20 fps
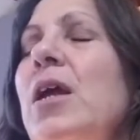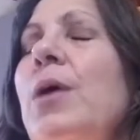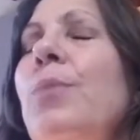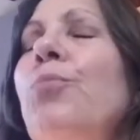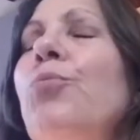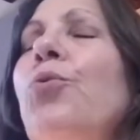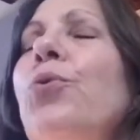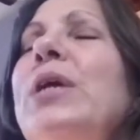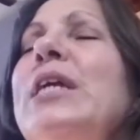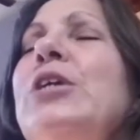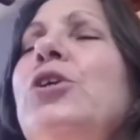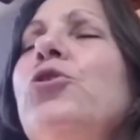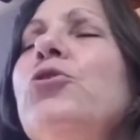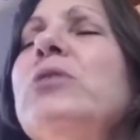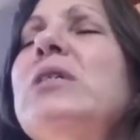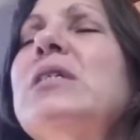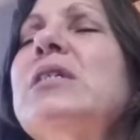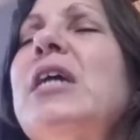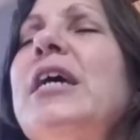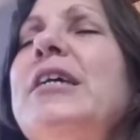Bring your
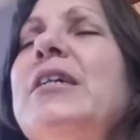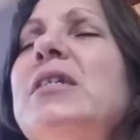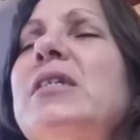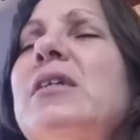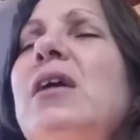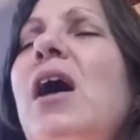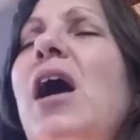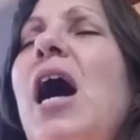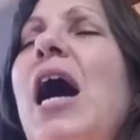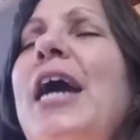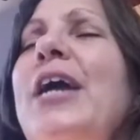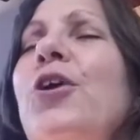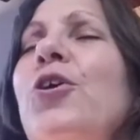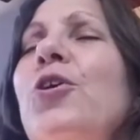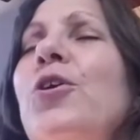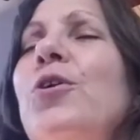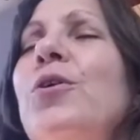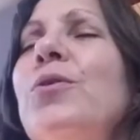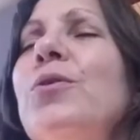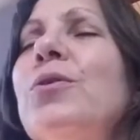sights
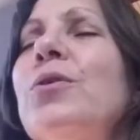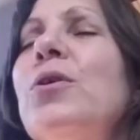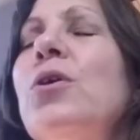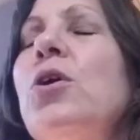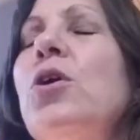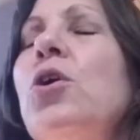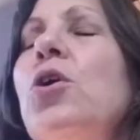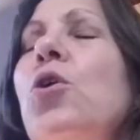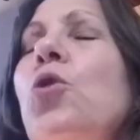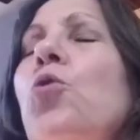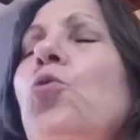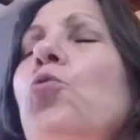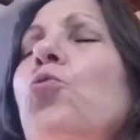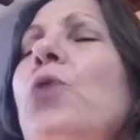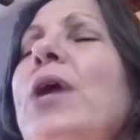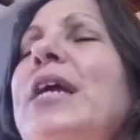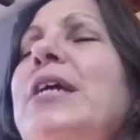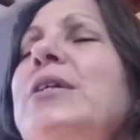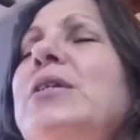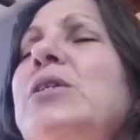higher,
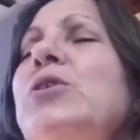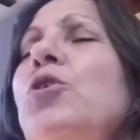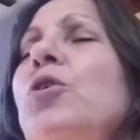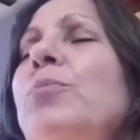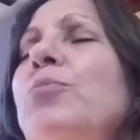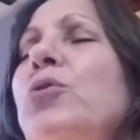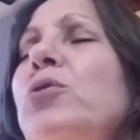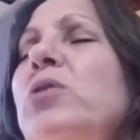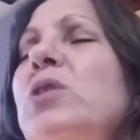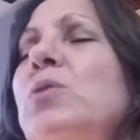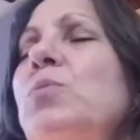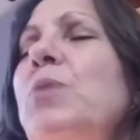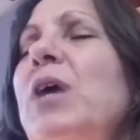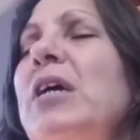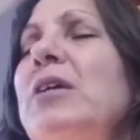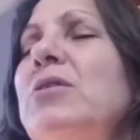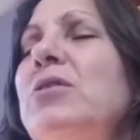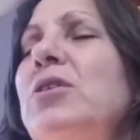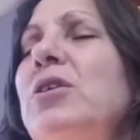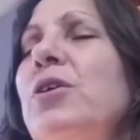raise your
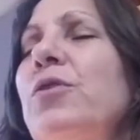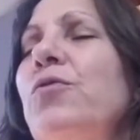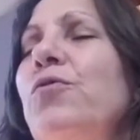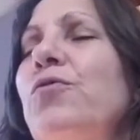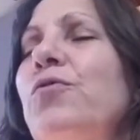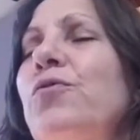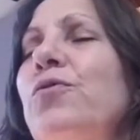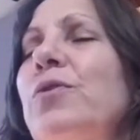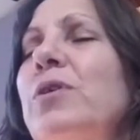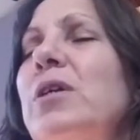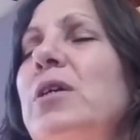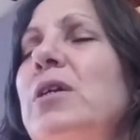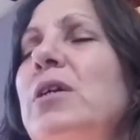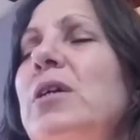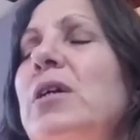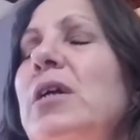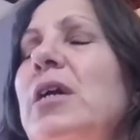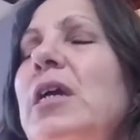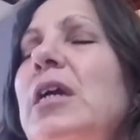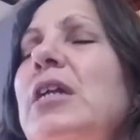perspective.
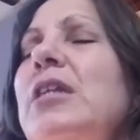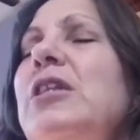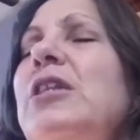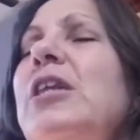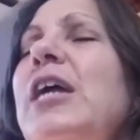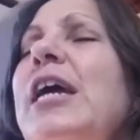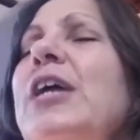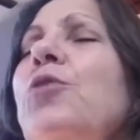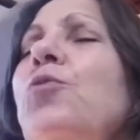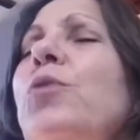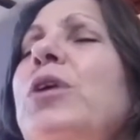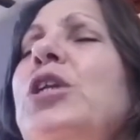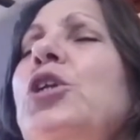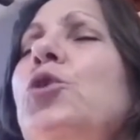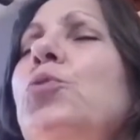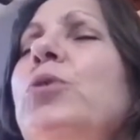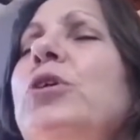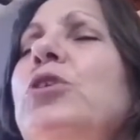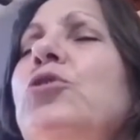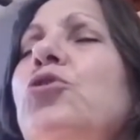Then when you
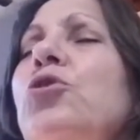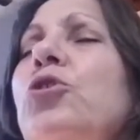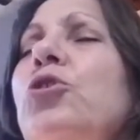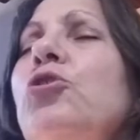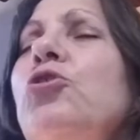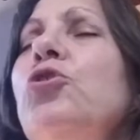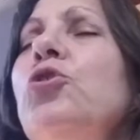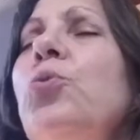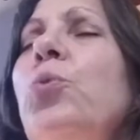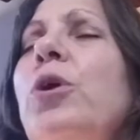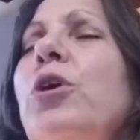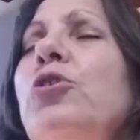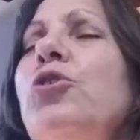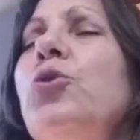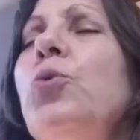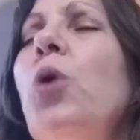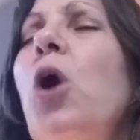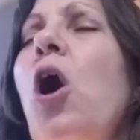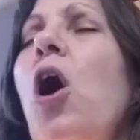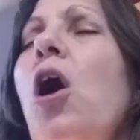return to where
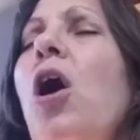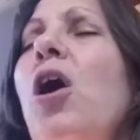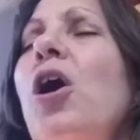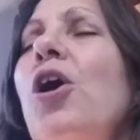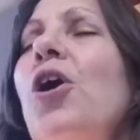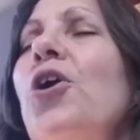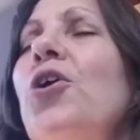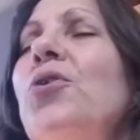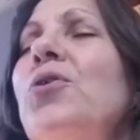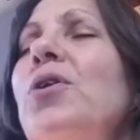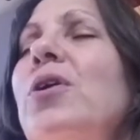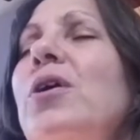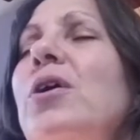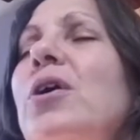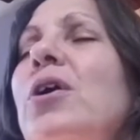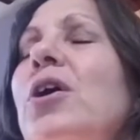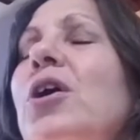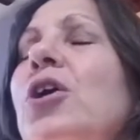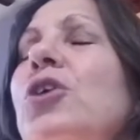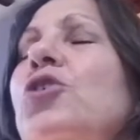you are,
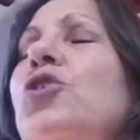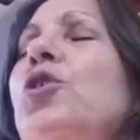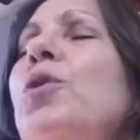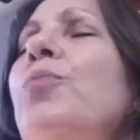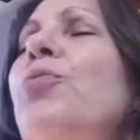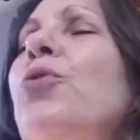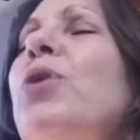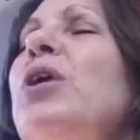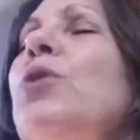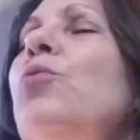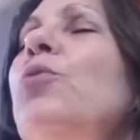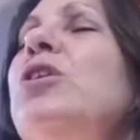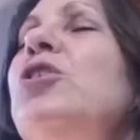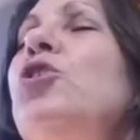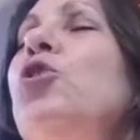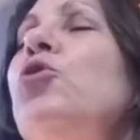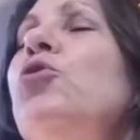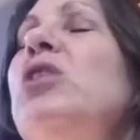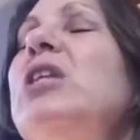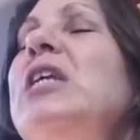you bring with
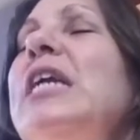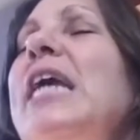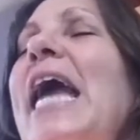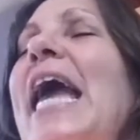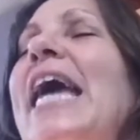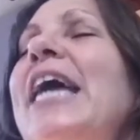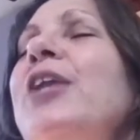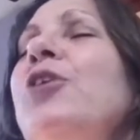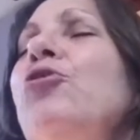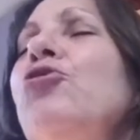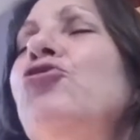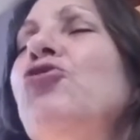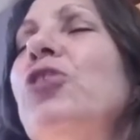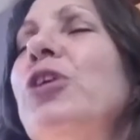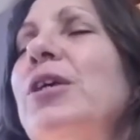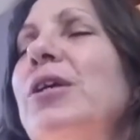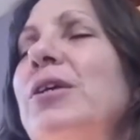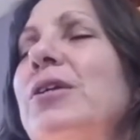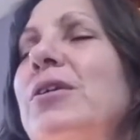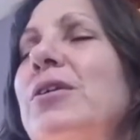you the
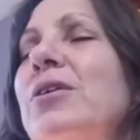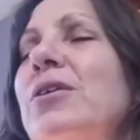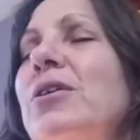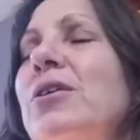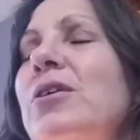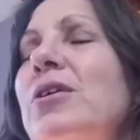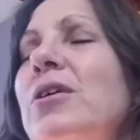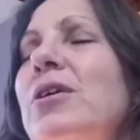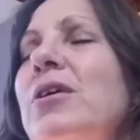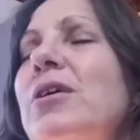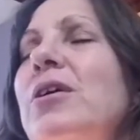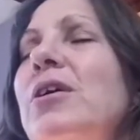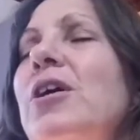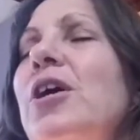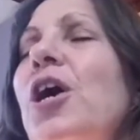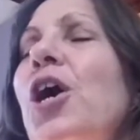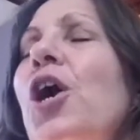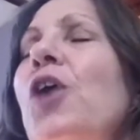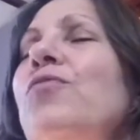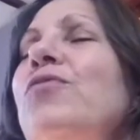energy
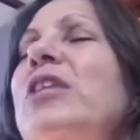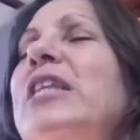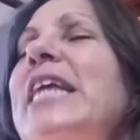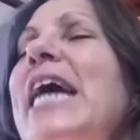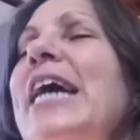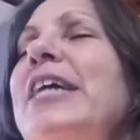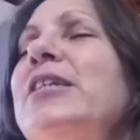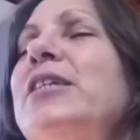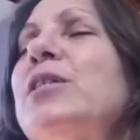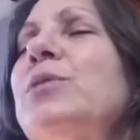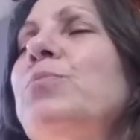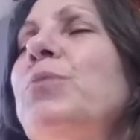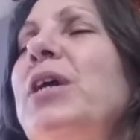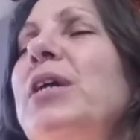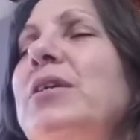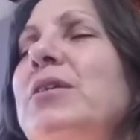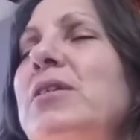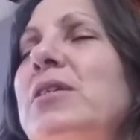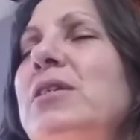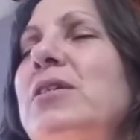of that
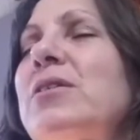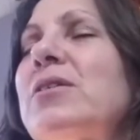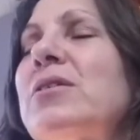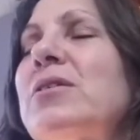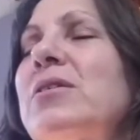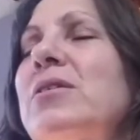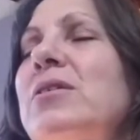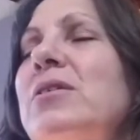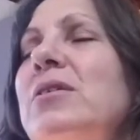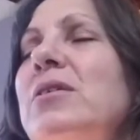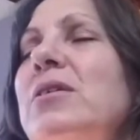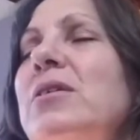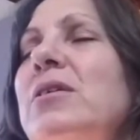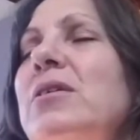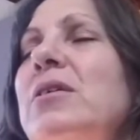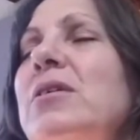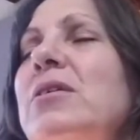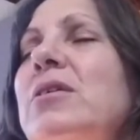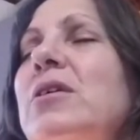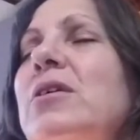space
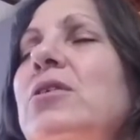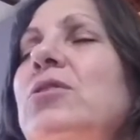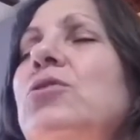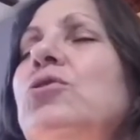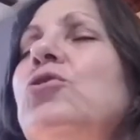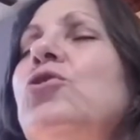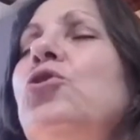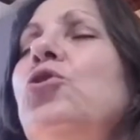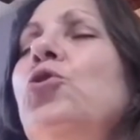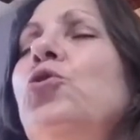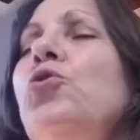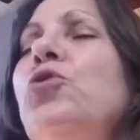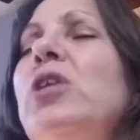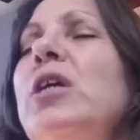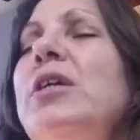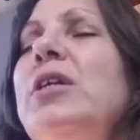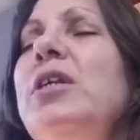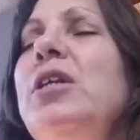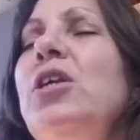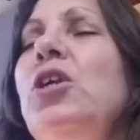to the
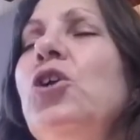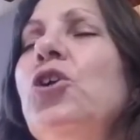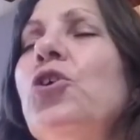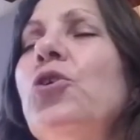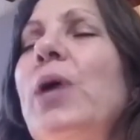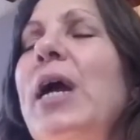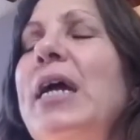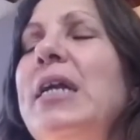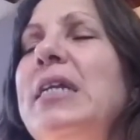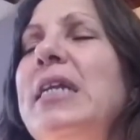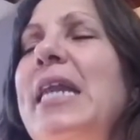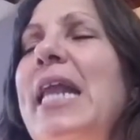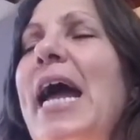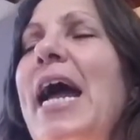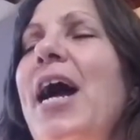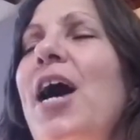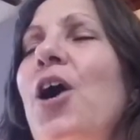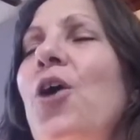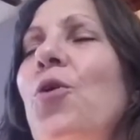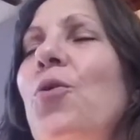here and
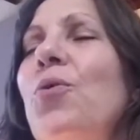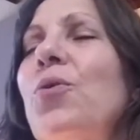now,